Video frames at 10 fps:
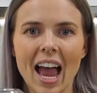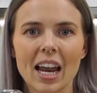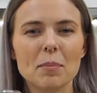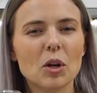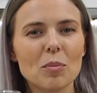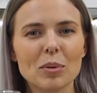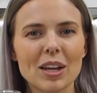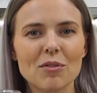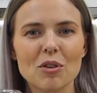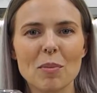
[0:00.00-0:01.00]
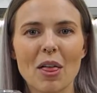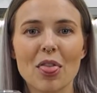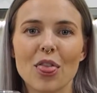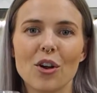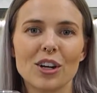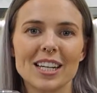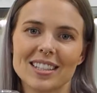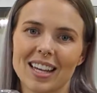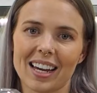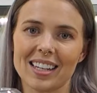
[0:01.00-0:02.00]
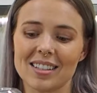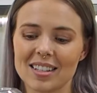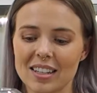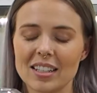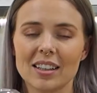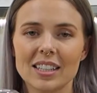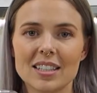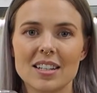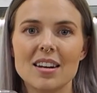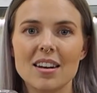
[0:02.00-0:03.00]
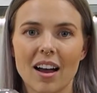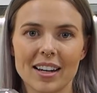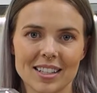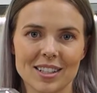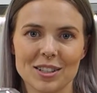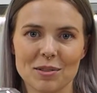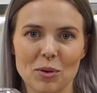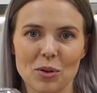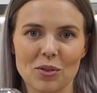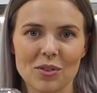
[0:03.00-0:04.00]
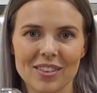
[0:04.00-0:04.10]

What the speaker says: and I'm gonna blend for about 30 seconds until it's nice and smooth.